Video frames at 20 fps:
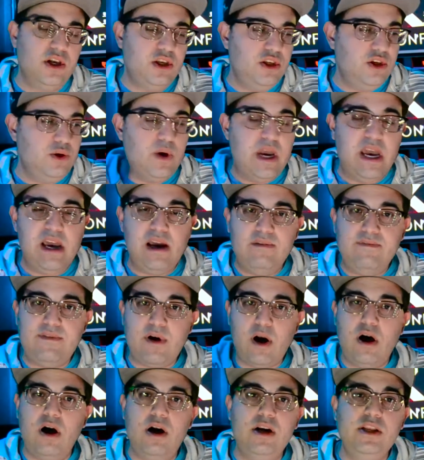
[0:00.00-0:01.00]
you have
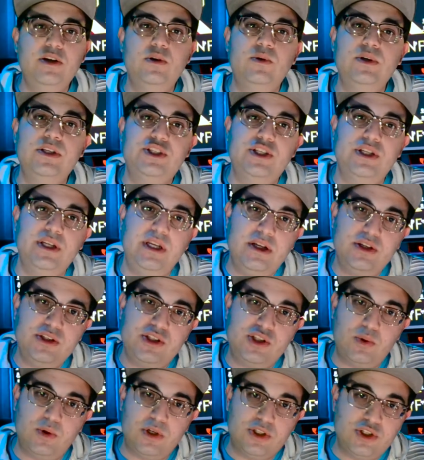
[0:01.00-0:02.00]
audio
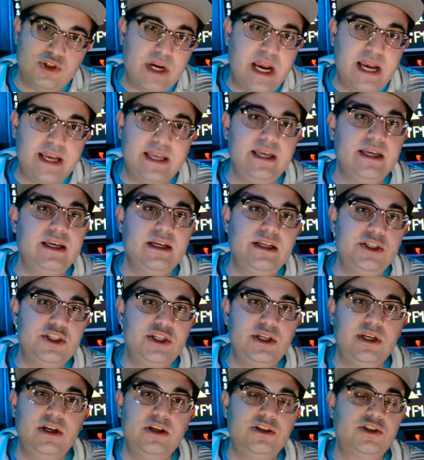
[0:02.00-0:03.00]
engineers who are tracking
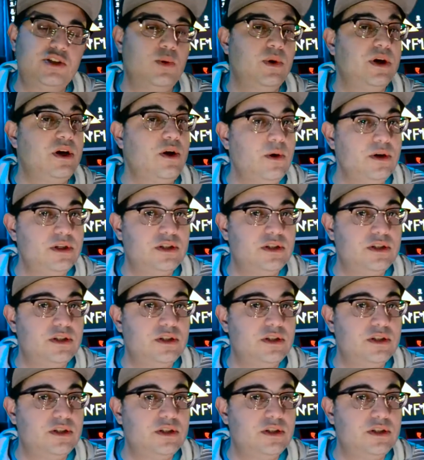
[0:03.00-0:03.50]
engineers who are going